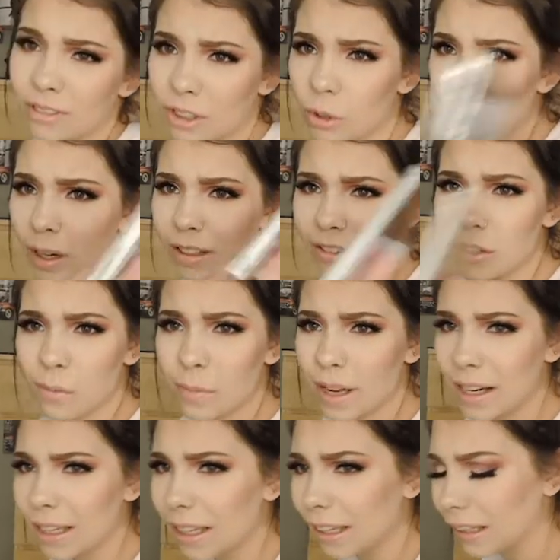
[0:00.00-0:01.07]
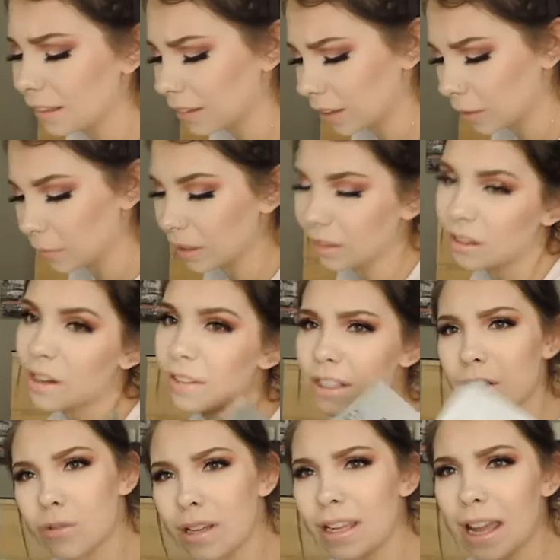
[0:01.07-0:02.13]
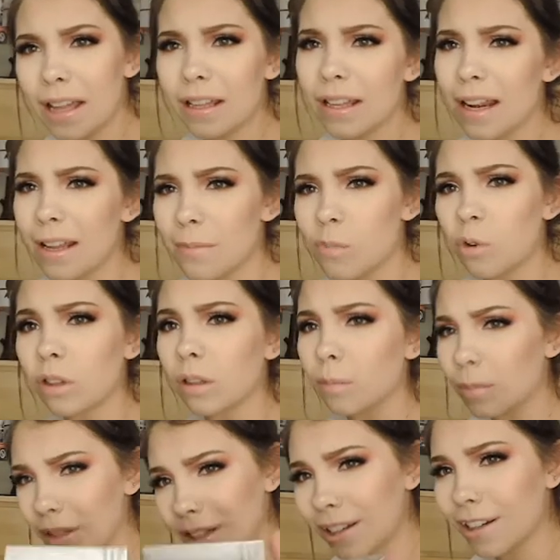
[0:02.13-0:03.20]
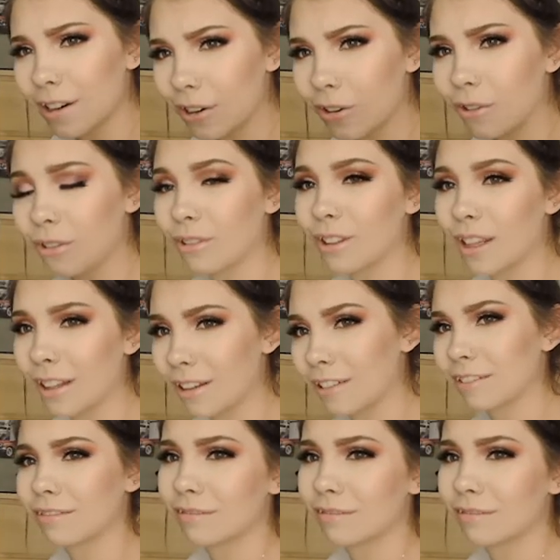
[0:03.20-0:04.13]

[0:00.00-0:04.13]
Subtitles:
Don't waste your money. I mean, not that you can get it anymore, but you know, like,